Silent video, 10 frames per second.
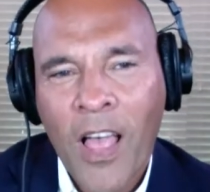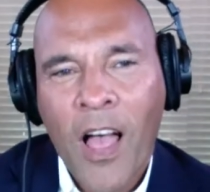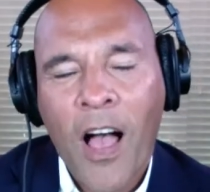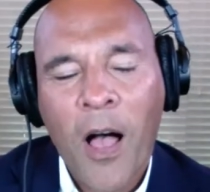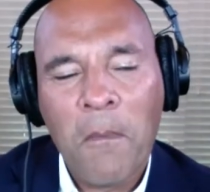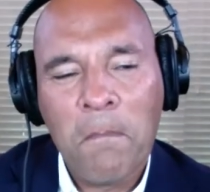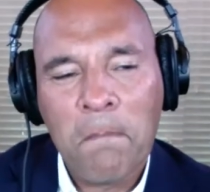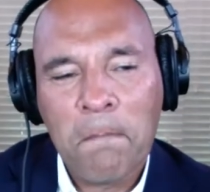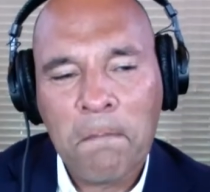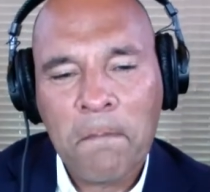
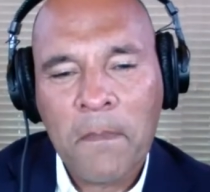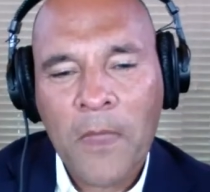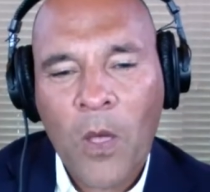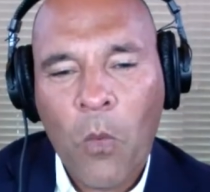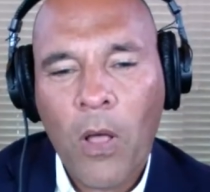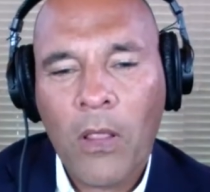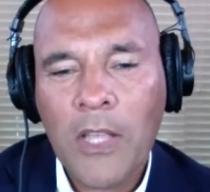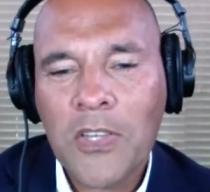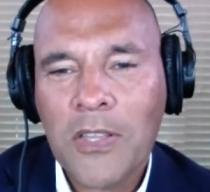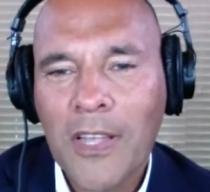Well,
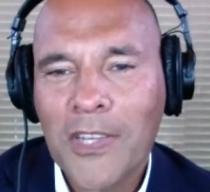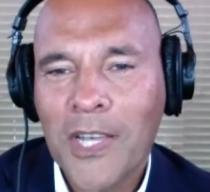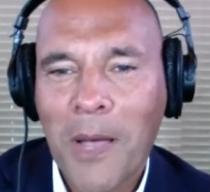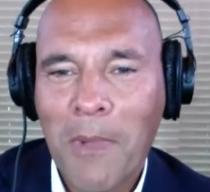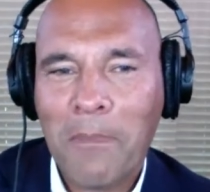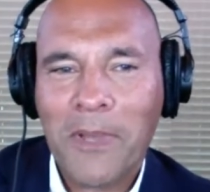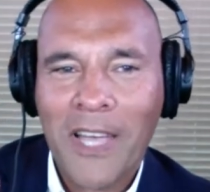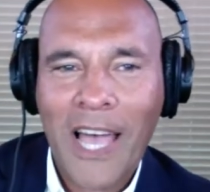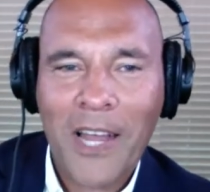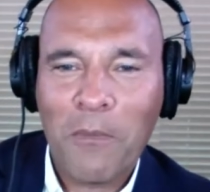let's come up to
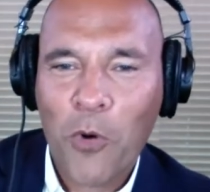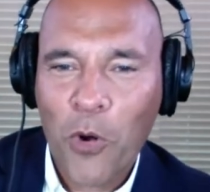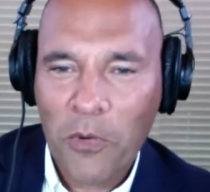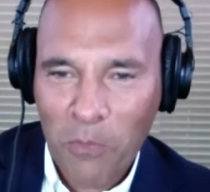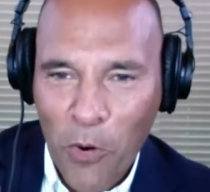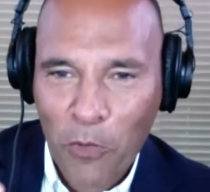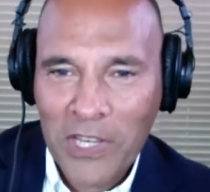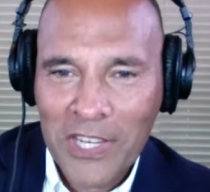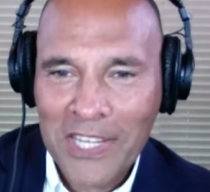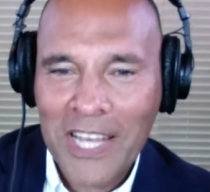kind of more
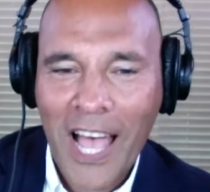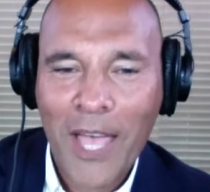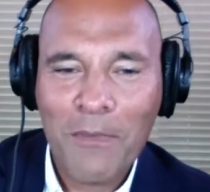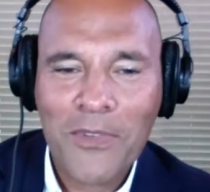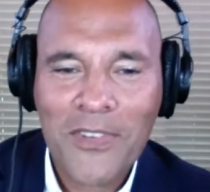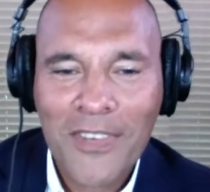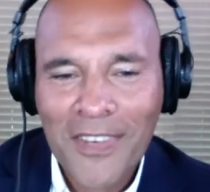recent times.